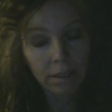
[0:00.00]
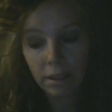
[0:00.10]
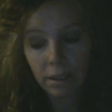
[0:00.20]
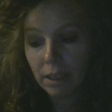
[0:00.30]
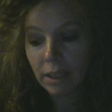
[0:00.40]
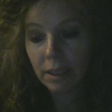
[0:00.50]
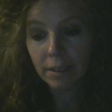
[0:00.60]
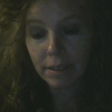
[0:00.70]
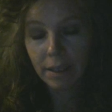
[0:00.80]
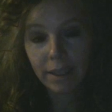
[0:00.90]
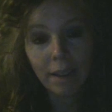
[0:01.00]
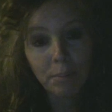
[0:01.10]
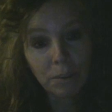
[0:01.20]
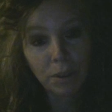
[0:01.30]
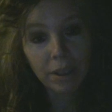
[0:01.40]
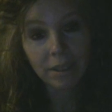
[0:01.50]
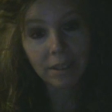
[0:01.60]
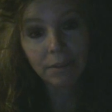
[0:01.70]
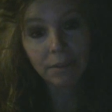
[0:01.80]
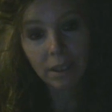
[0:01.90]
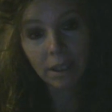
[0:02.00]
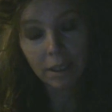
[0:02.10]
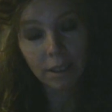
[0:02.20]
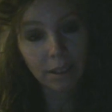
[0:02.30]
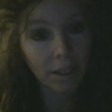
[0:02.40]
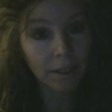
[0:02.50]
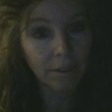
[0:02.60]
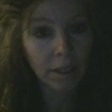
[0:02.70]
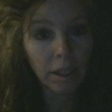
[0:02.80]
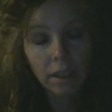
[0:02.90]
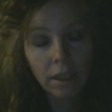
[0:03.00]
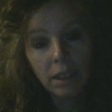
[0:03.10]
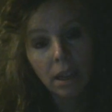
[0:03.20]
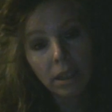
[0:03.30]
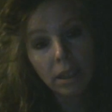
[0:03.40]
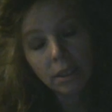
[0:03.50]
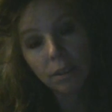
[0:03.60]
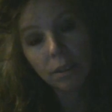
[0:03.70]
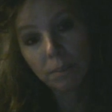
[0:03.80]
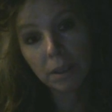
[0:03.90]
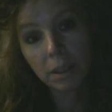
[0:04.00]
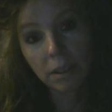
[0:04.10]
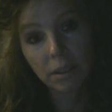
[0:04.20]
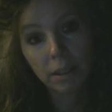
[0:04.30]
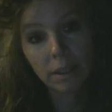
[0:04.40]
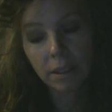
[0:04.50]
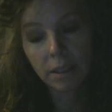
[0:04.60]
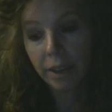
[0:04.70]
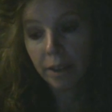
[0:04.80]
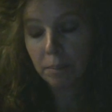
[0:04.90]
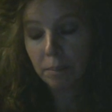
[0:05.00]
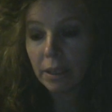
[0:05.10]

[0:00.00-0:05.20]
I have been working a lot, so I'm a little tired, but